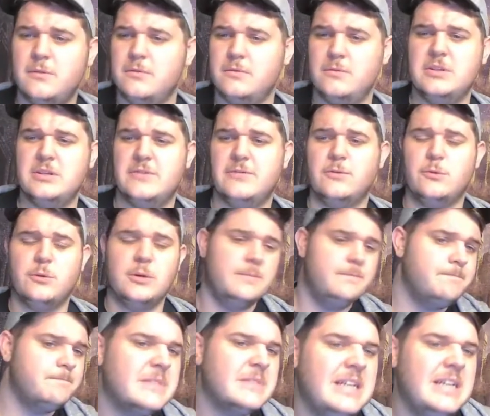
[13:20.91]
Whichever
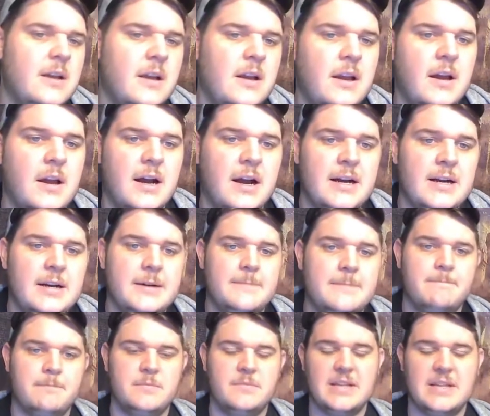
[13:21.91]

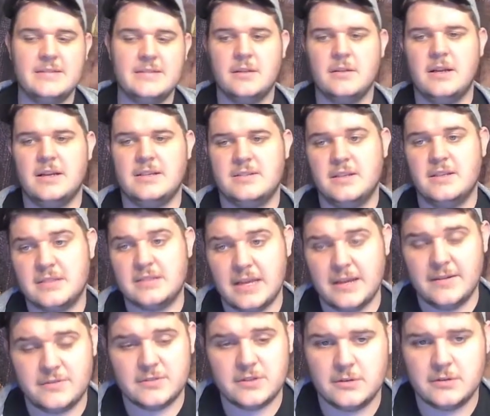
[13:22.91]
one. Dancing Lights does
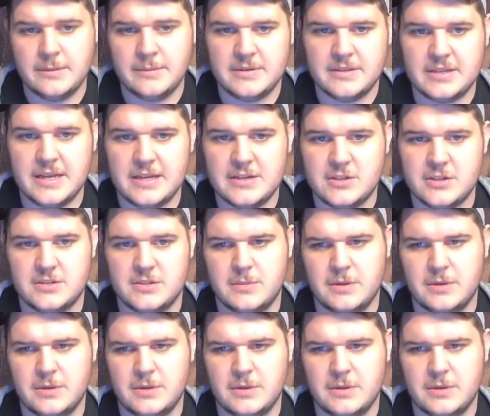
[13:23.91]
have certain limitations,